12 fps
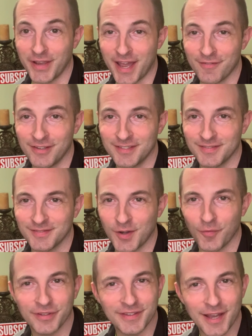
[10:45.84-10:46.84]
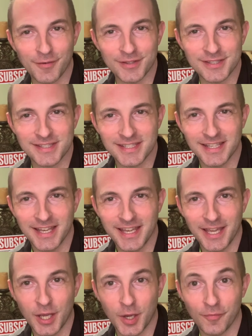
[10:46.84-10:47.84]
have it. Hopefully that was
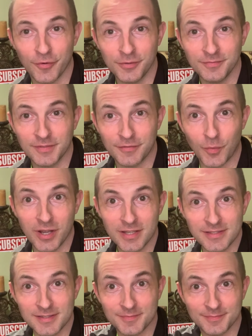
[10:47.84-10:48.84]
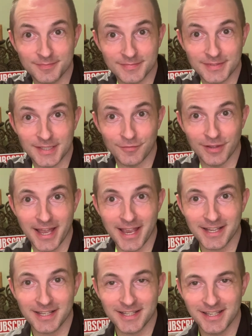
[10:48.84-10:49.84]
helpful. If it was, give a
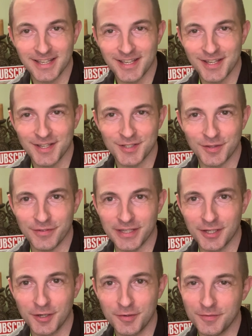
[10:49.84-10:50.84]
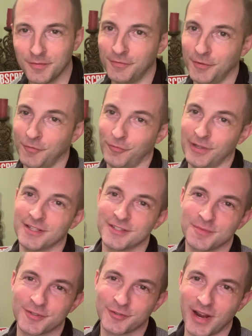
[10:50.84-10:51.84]
like to the video. Feel free to
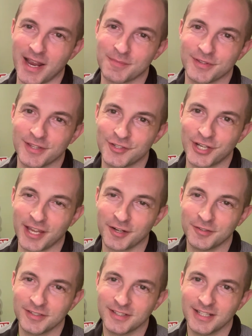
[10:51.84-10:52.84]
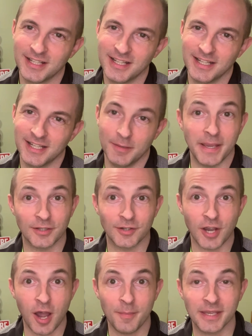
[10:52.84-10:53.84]
subscribe to the channel. Make a
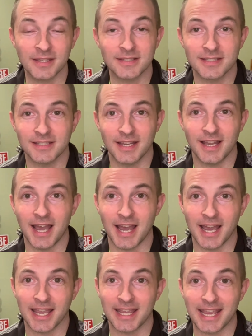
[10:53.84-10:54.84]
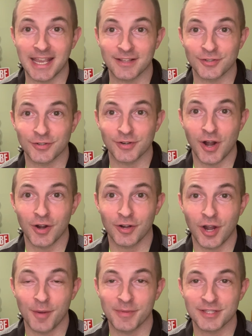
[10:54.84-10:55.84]
comment. I answer all
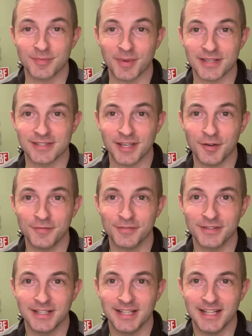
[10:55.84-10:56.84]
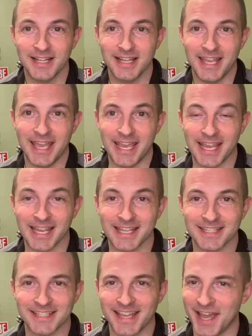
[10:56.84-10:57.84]
comments myself.
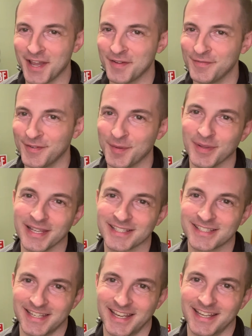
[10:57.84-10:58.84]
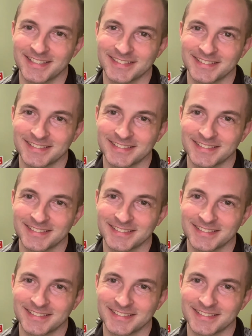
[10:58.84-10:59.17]
And have a blessed day.